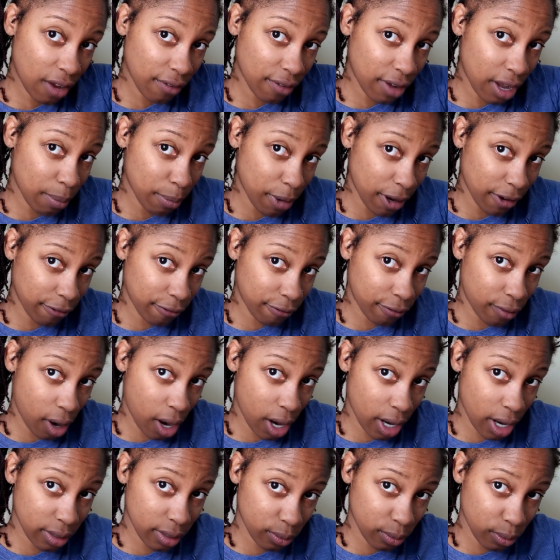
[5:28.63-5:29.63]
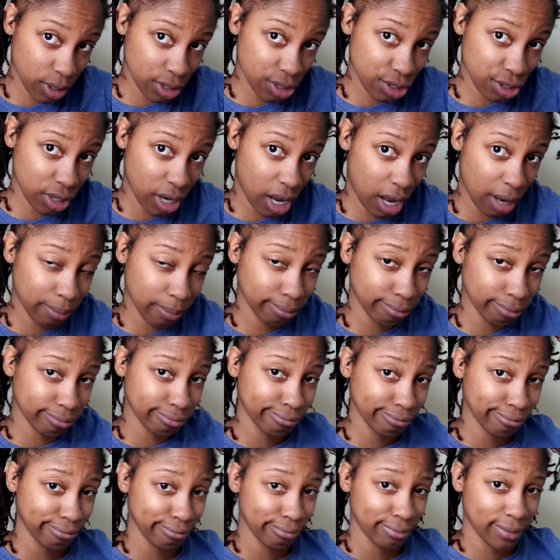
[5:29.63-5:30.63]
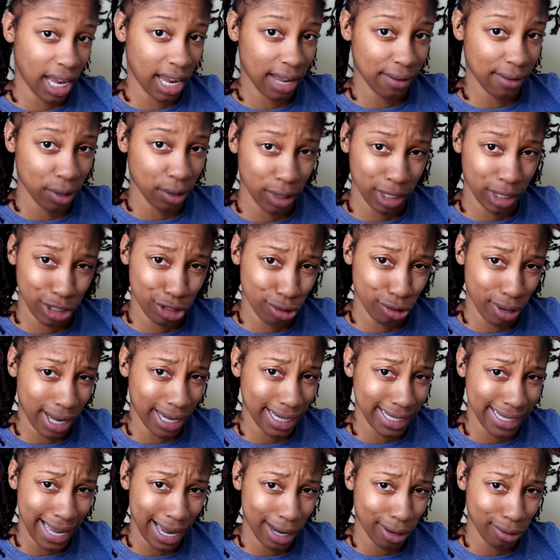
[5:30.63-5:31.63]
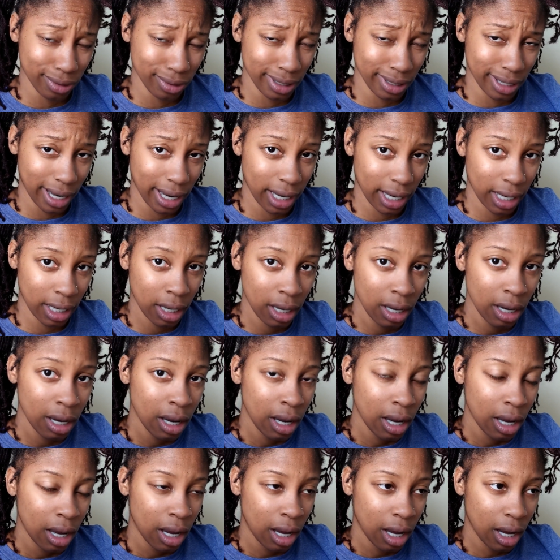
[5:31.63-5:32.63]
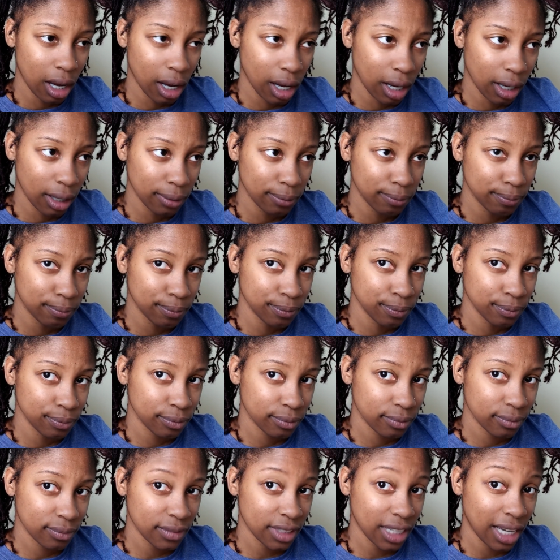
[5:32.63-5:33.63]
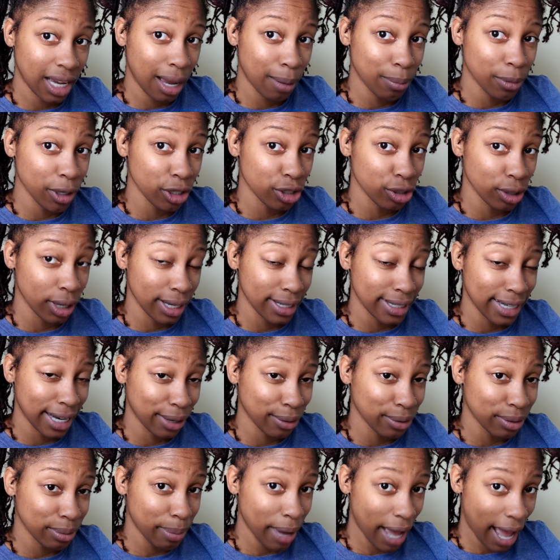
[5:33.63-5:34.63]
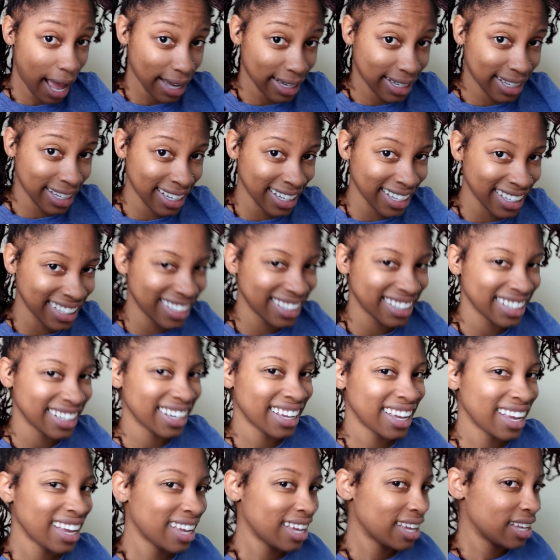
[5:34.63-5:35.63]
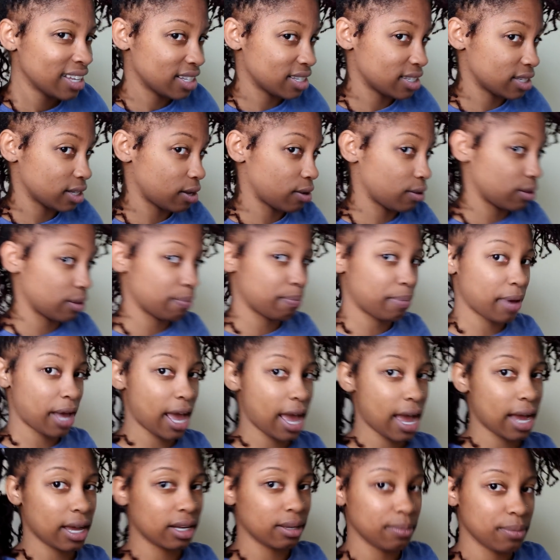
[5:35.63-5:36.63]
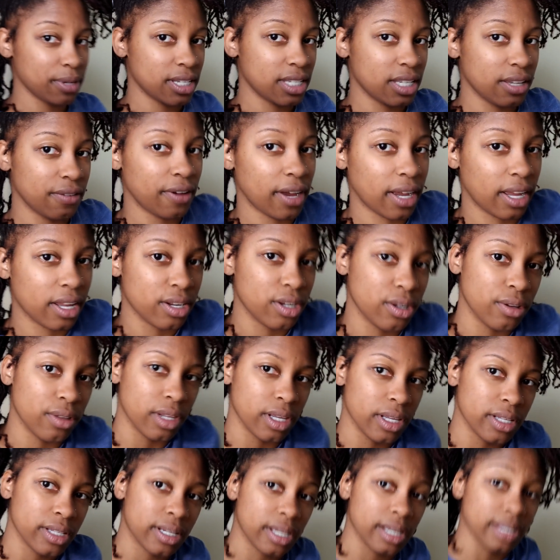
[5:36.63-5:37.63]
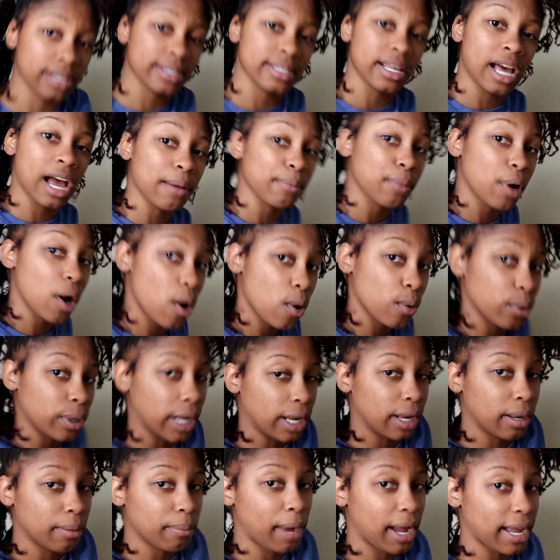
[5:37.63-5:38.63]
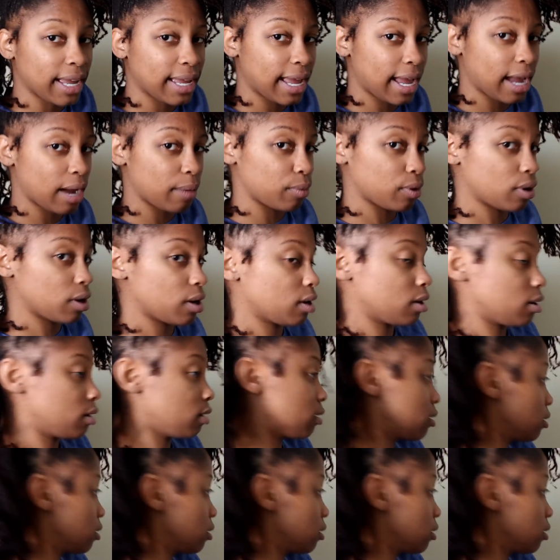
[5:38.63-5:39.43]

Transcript: I've got my front, which I'm not even going to try to tackle today. I'm going to try to tackle the back. So the back, let me see if I can do this because I'm holding my camera.